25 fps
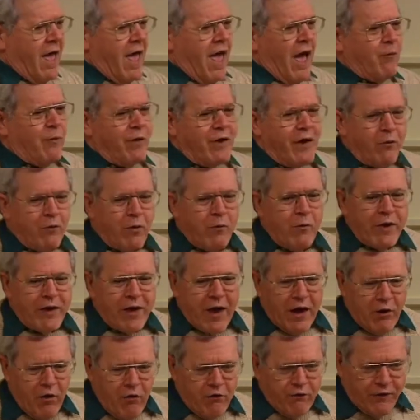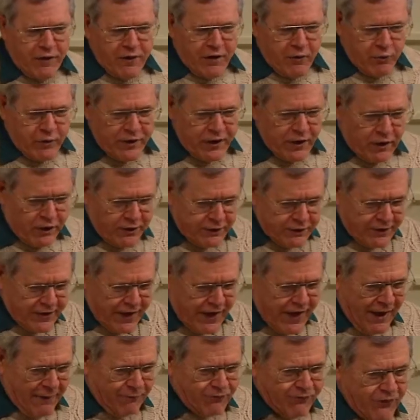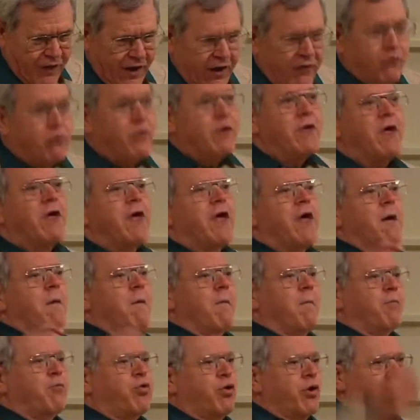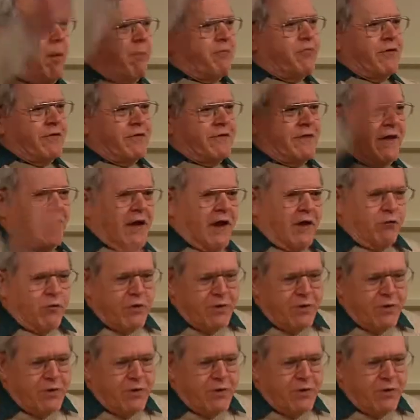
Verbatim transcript: And when we got over there, we cleared campsites. We put up the tent.